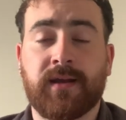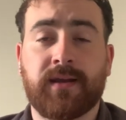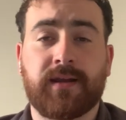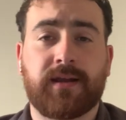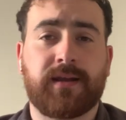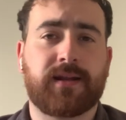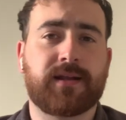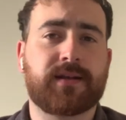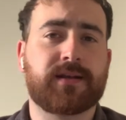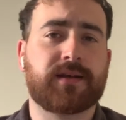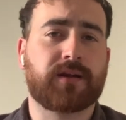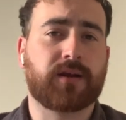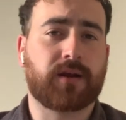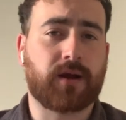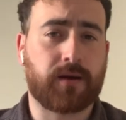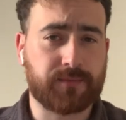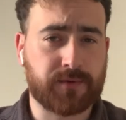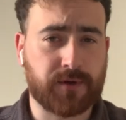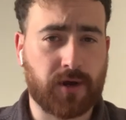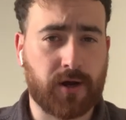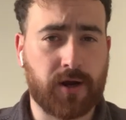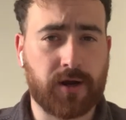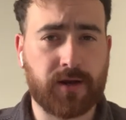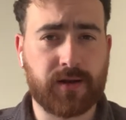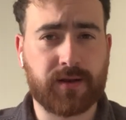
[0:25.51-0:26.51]
He didn't come
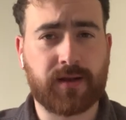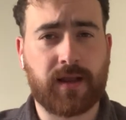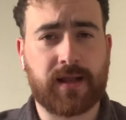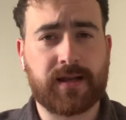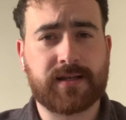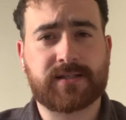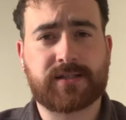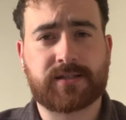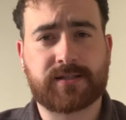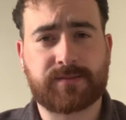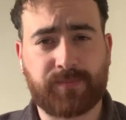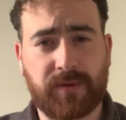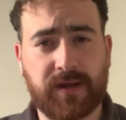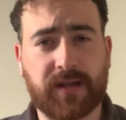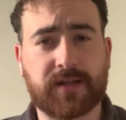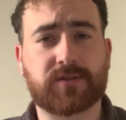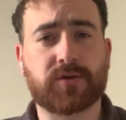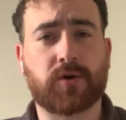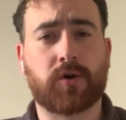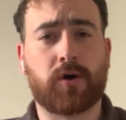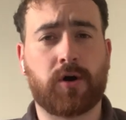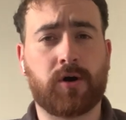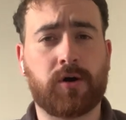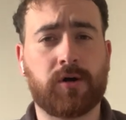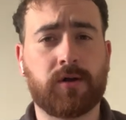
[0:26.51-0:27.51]
down and speak it to
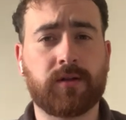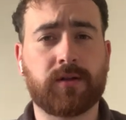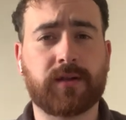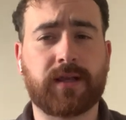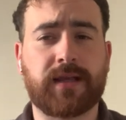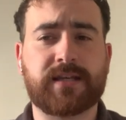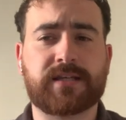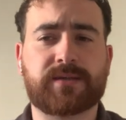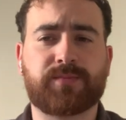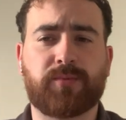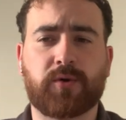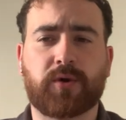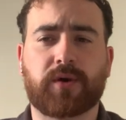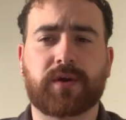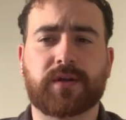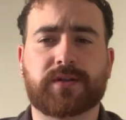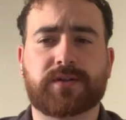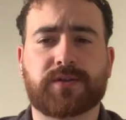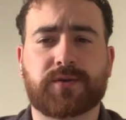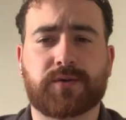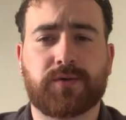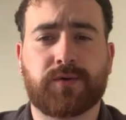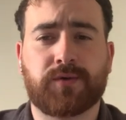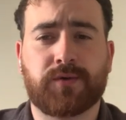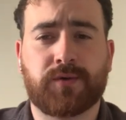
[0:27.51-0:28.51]
all. He spoke it
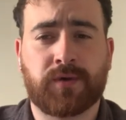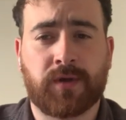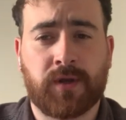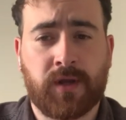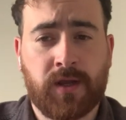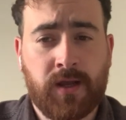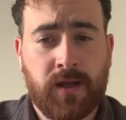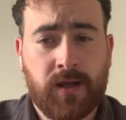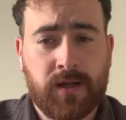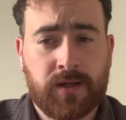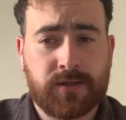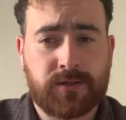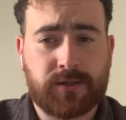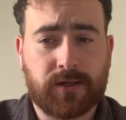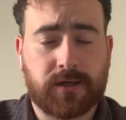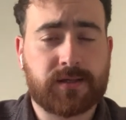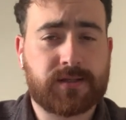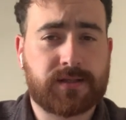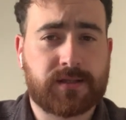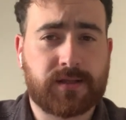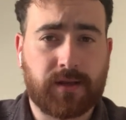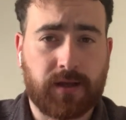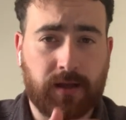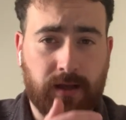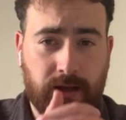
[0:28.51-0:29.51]
to
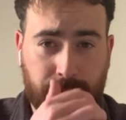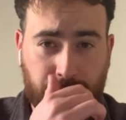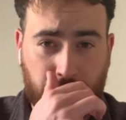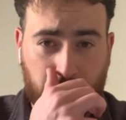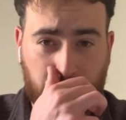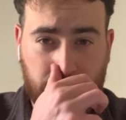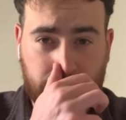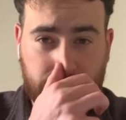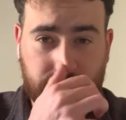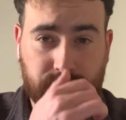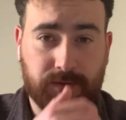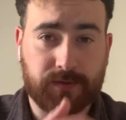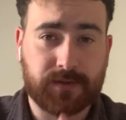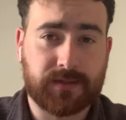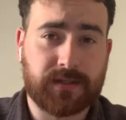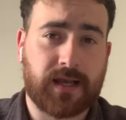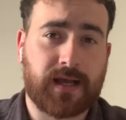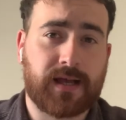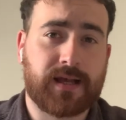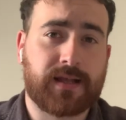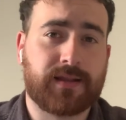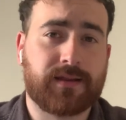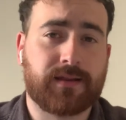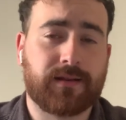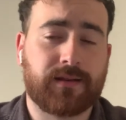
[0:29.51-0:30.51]
just the apostles
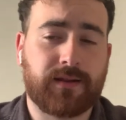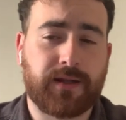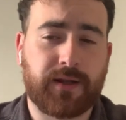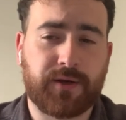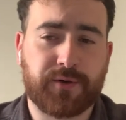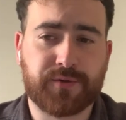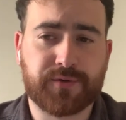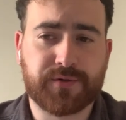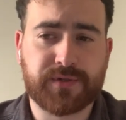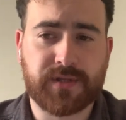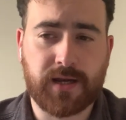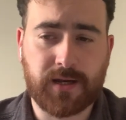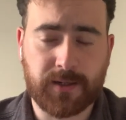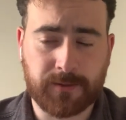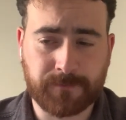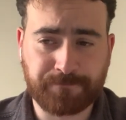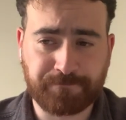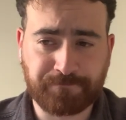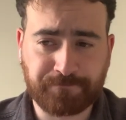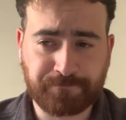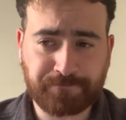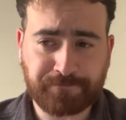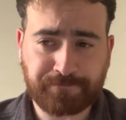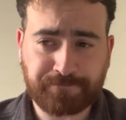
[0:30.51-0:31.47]
and the leaders there.